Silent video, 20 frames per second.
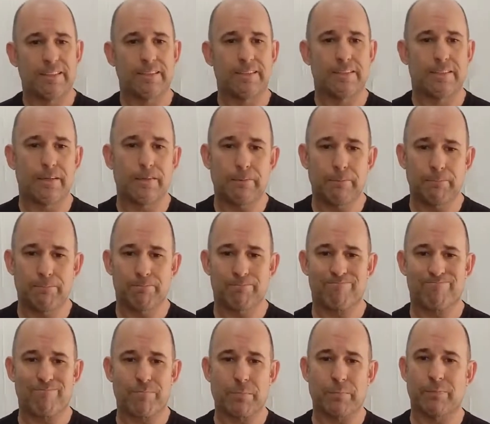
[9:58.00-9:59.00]
So
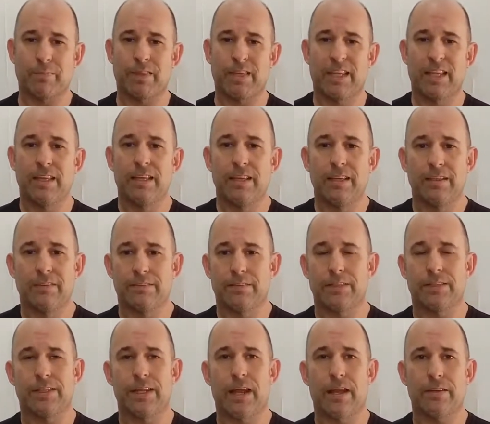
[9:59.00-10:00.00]
If
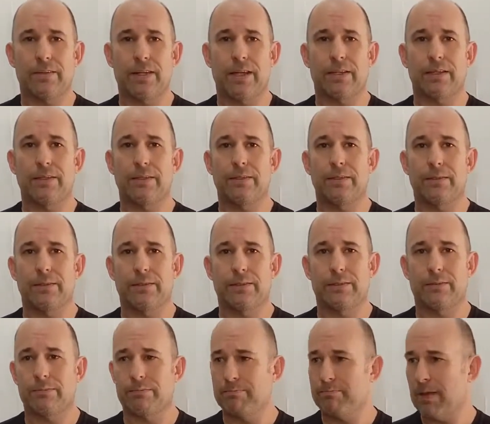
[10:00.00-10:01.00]
you sound like
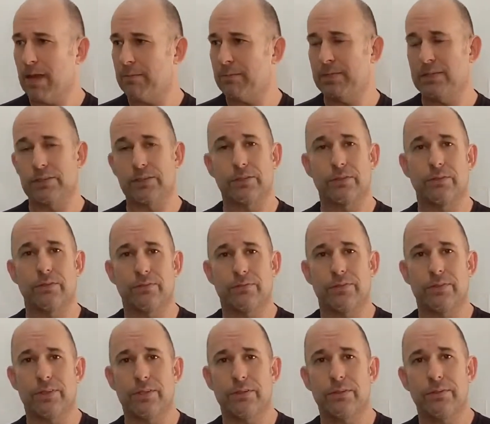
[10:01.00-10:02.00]
this might be the school
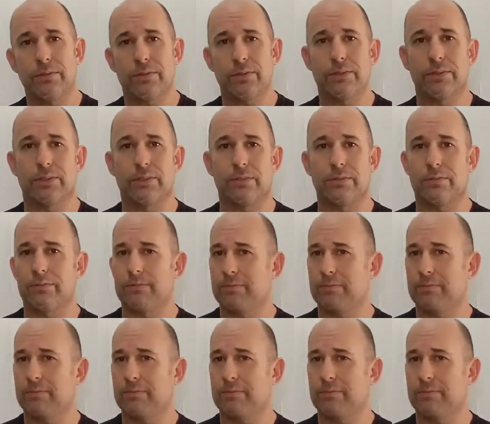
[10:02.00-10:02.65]
for you, just